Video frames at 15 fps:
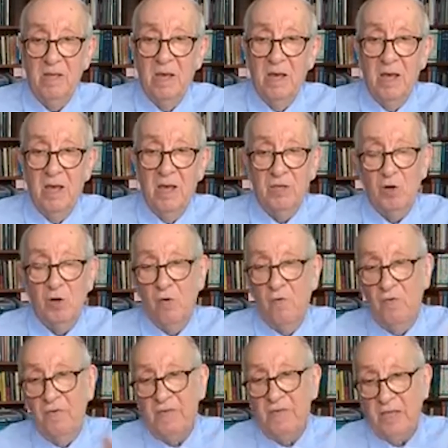If
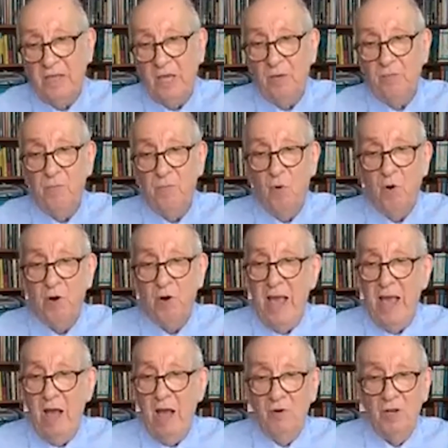we've got heat pouring
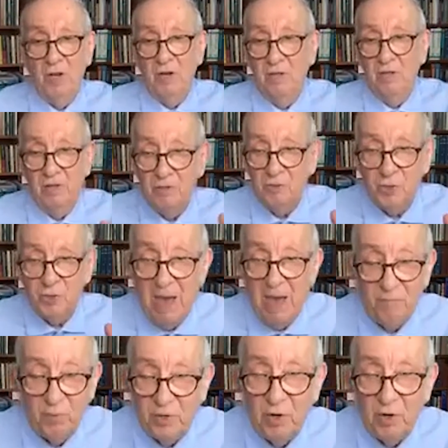out into the
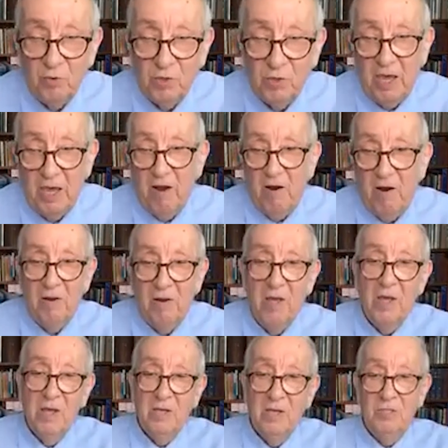shop, we don't care.
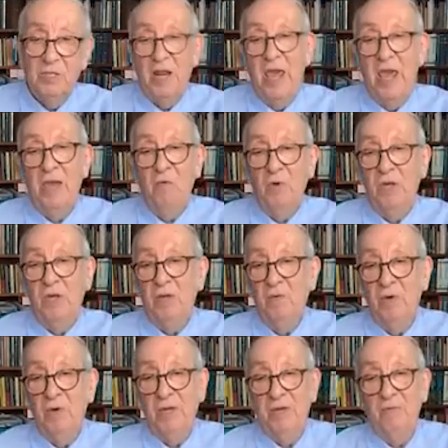Today,
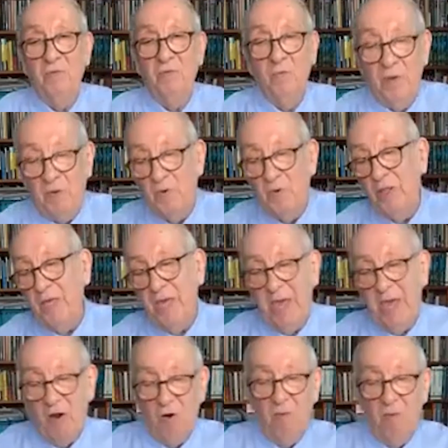we really
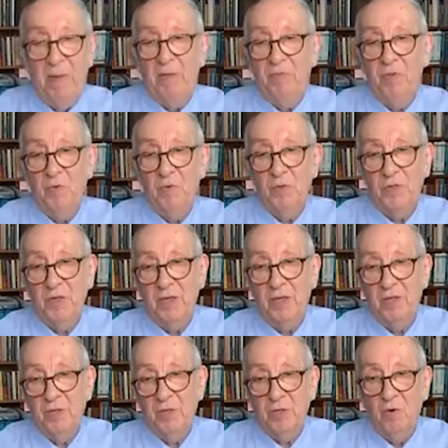care about those
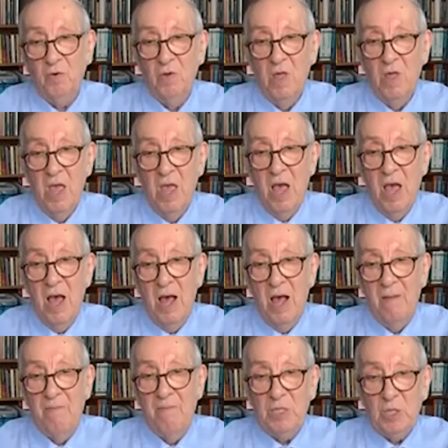things. So,
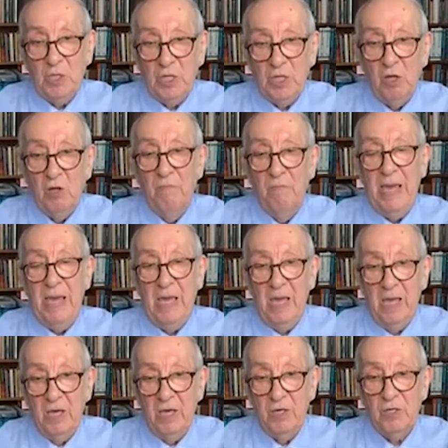but steel
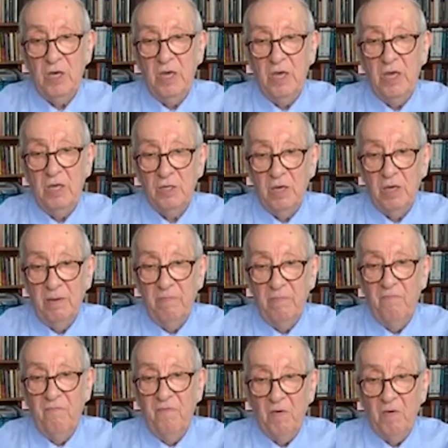making is a
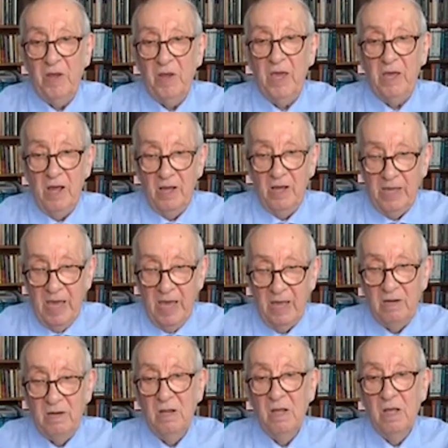very, again,